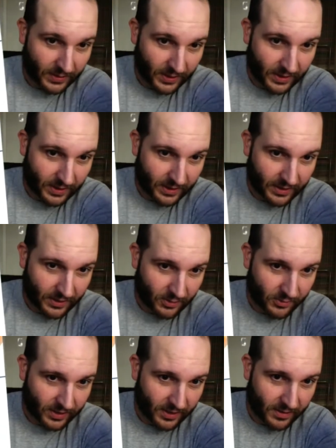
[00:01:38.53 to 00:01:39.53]
Cut those
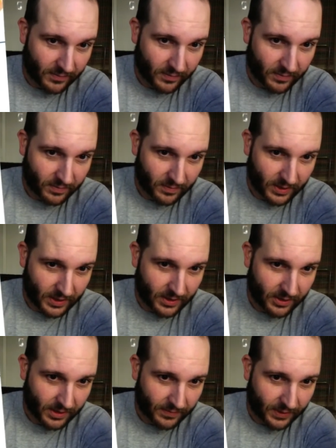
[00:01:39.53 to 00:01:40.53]
off, and then you
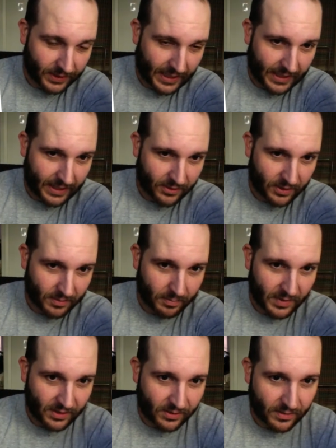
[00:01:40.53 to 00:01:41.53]
have to take out the
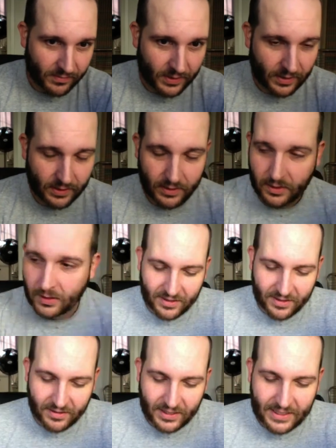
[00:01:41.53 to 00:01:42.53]
middle of it.
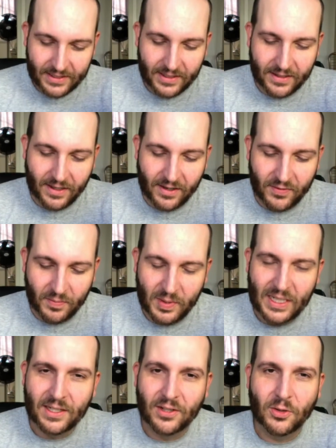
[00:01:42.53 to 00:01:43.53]
Easy enough.
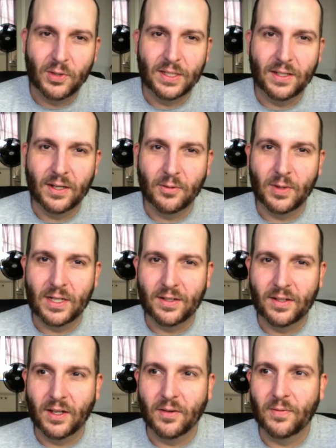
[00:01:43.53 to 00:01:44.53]
Beads always get red
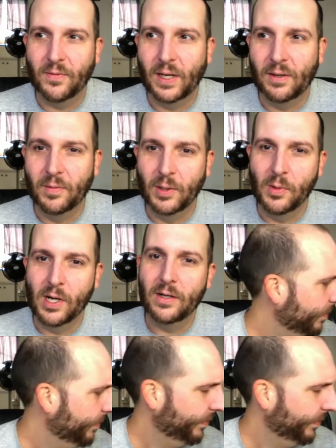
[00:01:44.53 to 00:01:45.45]
stuff everywhere.